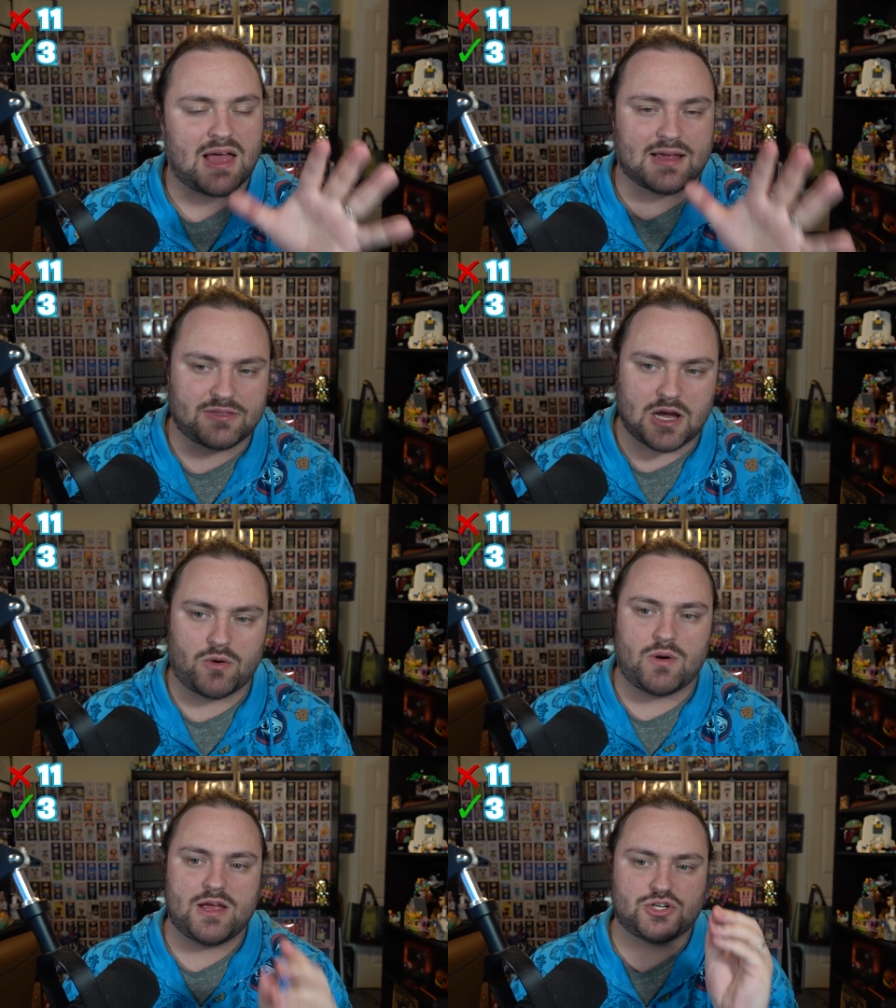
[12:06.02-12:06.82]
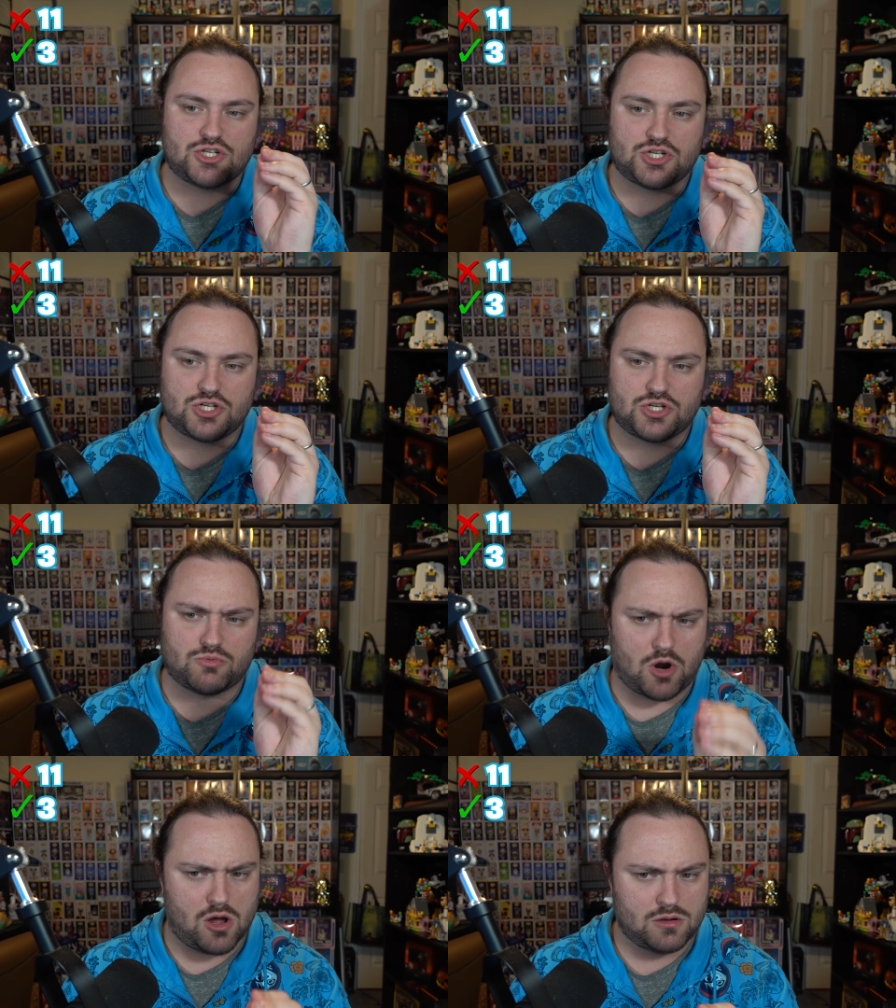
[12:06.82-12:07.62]
I got that one right. Shh,
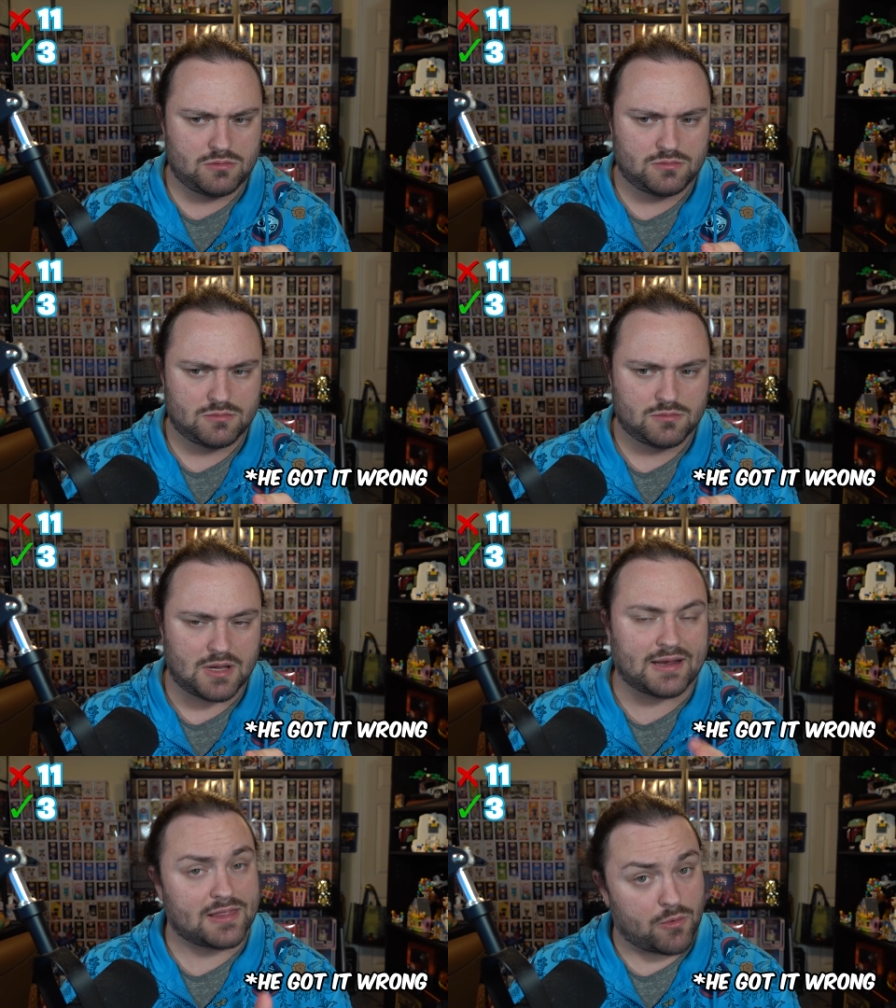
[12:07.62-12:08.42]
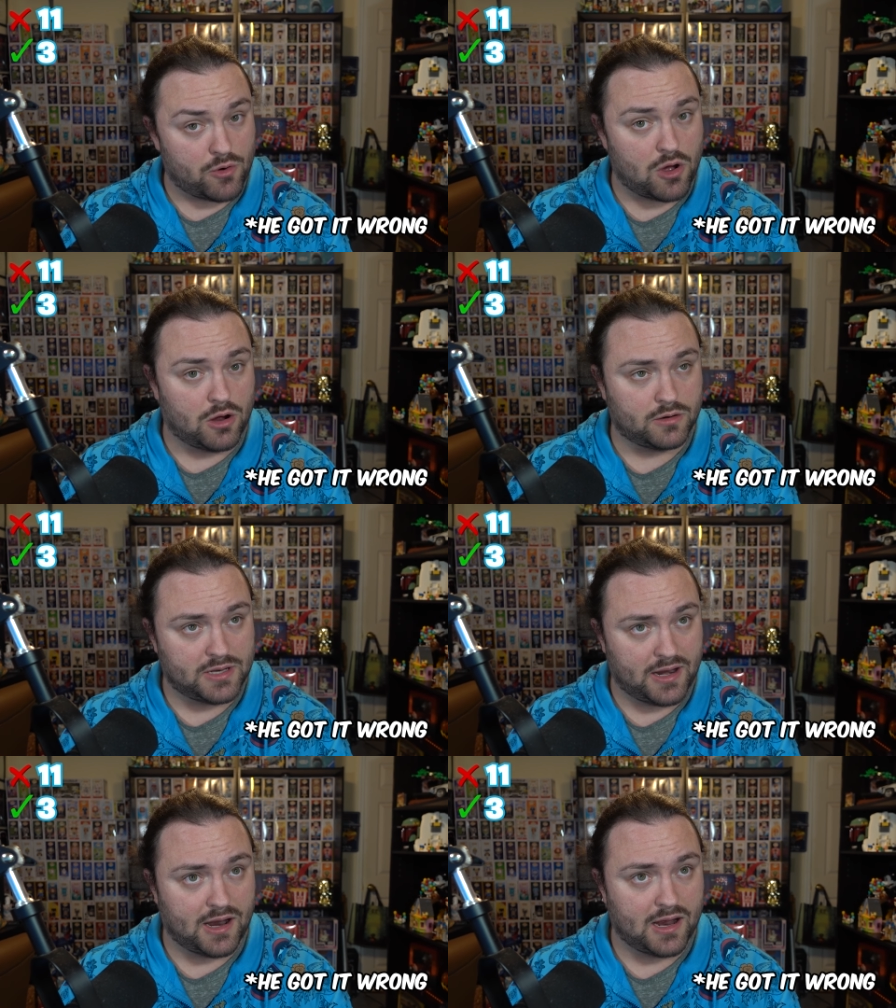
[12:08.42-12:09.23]
wrong? I got that one wrong,
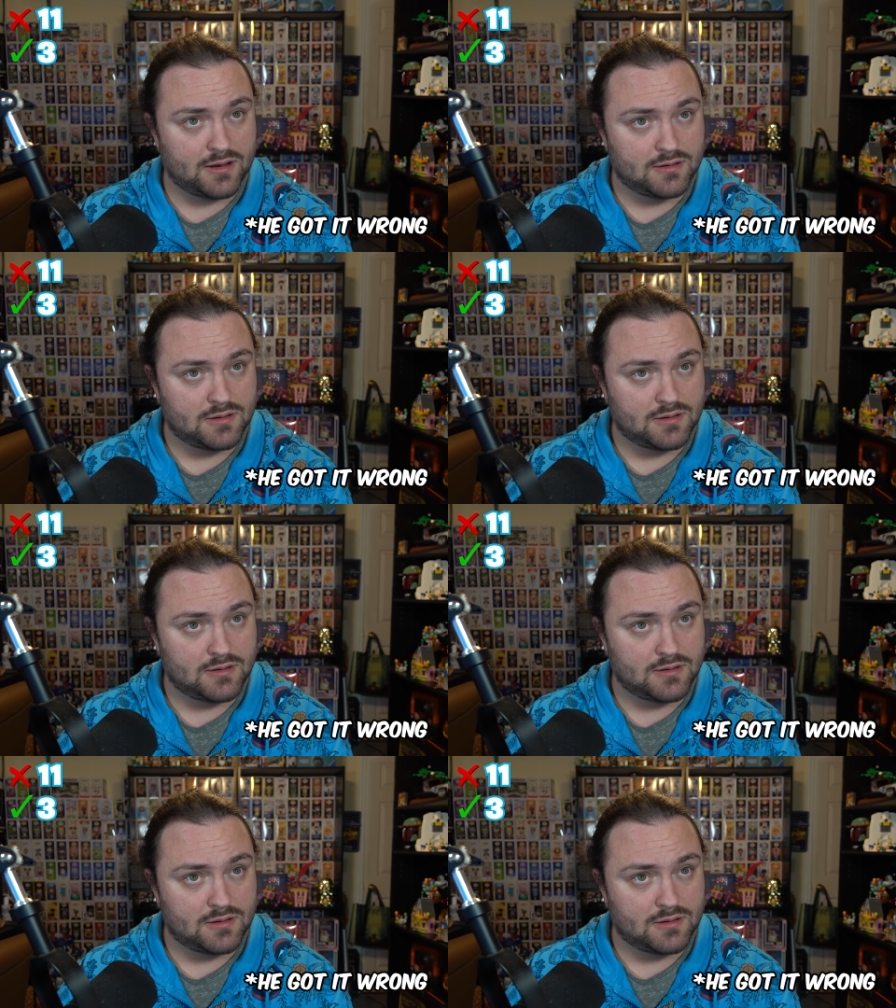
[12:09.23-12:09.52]
didn't I?